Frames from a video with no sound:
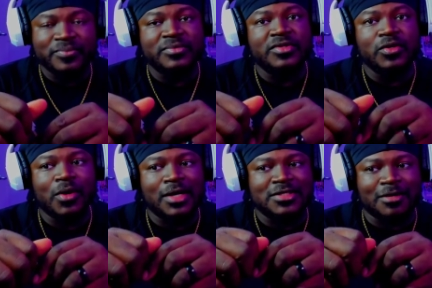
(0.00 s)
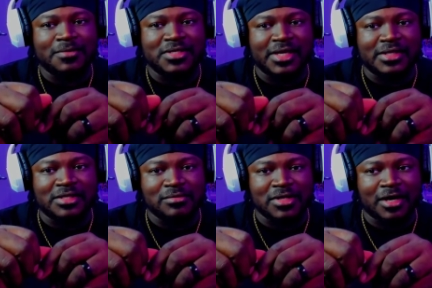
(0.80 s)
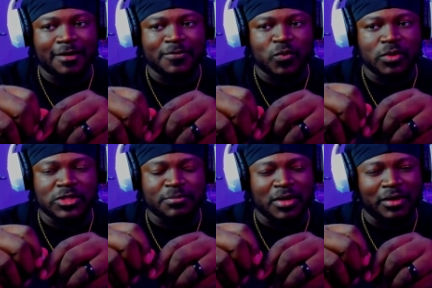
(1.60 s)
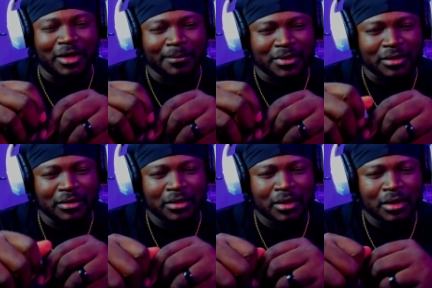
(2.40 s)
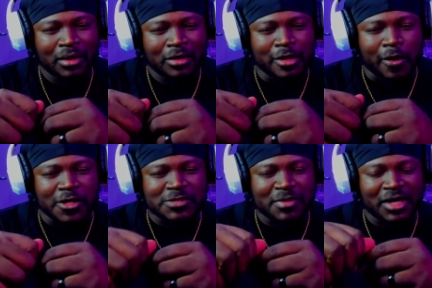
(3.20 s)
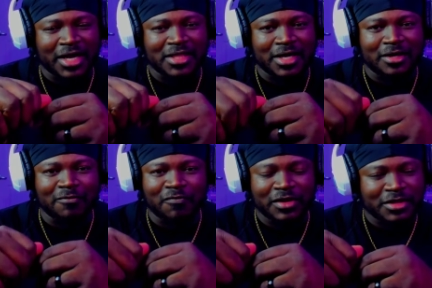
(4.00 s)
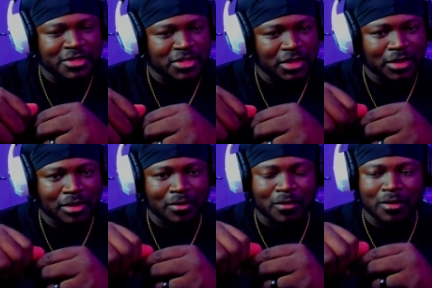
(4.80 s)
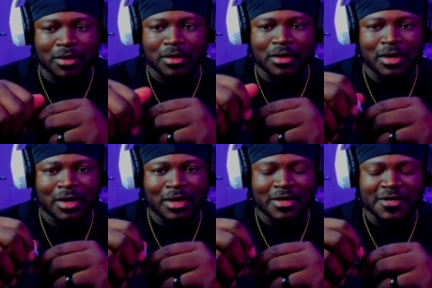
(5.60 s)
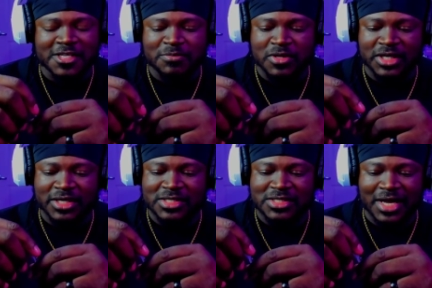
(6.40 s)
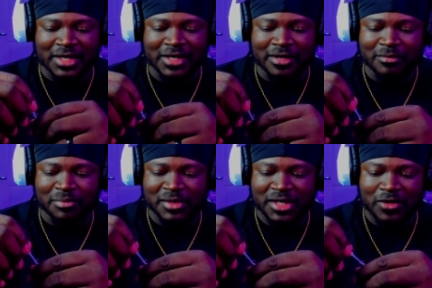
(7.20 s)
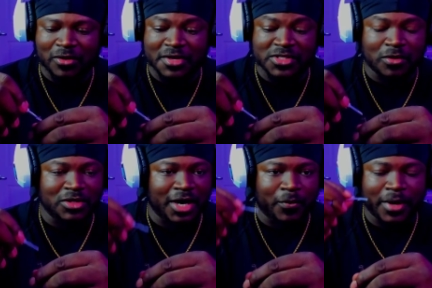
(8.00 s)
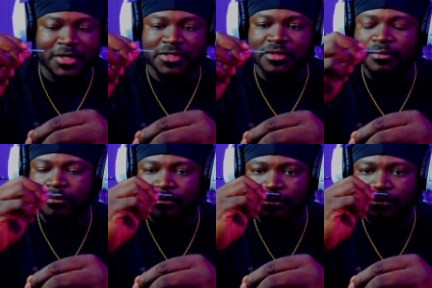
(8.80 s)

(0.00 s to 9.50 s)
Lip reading: You know how some scents sometimes will smell empty or smell like they didn't finish it, or it smells like it's slightly incomplete or there's no direction?